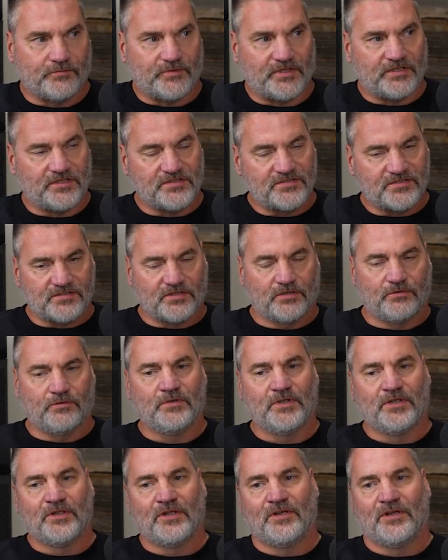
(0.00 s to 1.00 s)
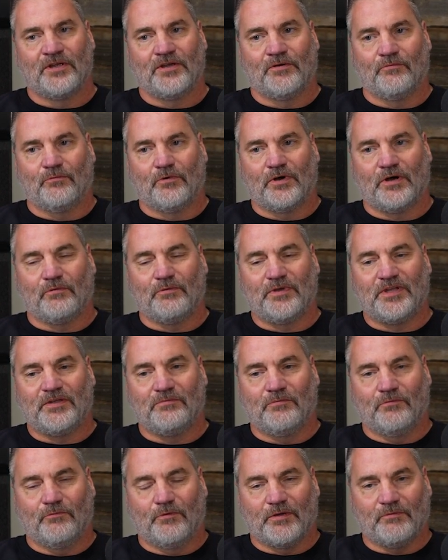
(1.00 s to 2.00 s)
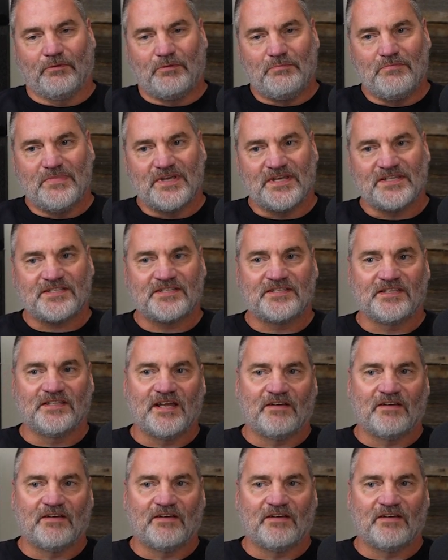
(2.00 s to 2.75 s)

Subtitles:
And so what we missed in